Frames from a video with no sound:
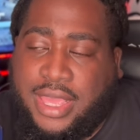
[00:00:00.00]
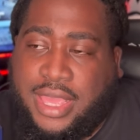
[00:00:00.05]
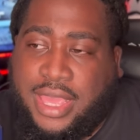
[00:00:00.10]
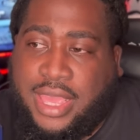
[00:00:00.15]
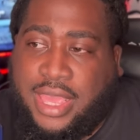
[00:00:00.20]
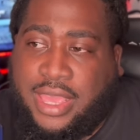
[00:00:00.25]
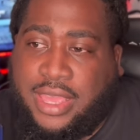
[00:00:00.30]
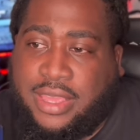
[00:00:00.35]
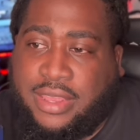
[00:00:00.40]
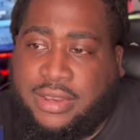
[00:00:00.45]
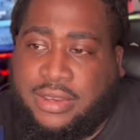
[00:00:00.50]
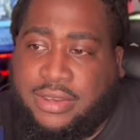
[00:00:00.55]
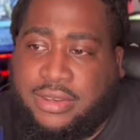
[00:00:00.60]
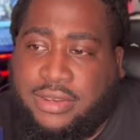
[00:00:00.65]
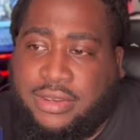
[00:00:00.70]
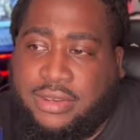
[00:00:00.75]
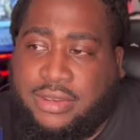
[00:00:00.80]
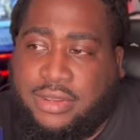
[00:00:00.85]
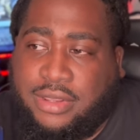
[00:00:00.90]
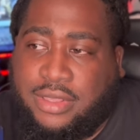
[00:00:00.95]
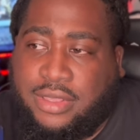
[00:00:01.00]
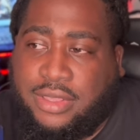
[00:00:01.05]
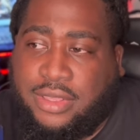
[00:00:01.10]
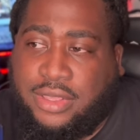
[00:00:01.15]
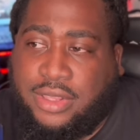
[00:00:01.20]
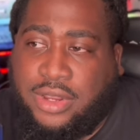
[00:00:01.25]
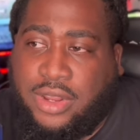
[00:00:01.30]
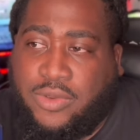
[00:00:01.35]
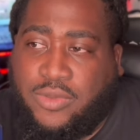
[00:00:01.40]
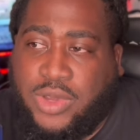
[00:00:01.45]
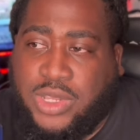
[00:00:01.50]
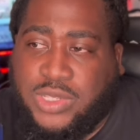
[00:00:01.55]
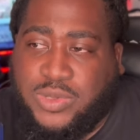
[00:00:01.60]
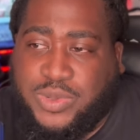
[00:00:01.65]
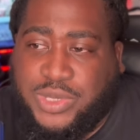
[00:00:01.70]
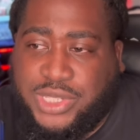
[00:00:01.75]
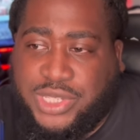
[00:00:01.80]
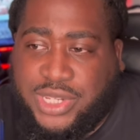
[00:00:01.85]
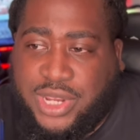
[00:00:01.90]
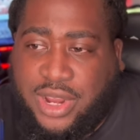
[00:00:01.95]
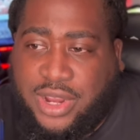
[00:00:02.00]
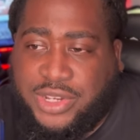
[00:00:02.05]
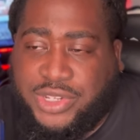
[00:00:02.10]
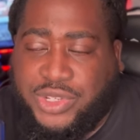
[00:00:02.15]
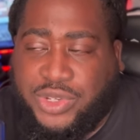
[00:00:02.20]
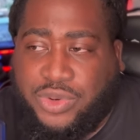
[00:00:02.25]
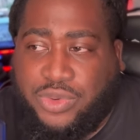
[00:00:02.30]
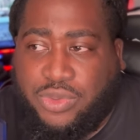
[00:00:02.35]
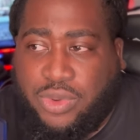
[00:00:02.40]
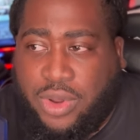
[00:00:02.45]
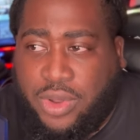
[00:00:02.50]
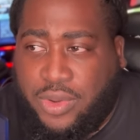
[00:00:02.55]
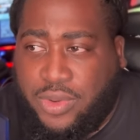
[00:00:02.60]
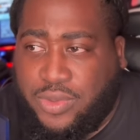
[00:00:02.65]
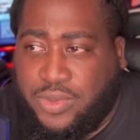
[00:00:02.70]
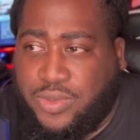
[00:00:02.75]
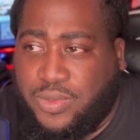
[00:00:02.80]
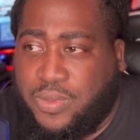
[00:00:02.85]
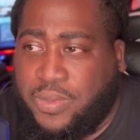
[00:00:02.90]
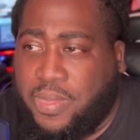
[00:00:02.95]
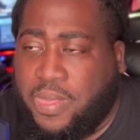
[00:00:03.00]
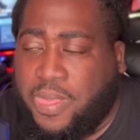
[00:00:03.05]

And, you know, once we start to grow,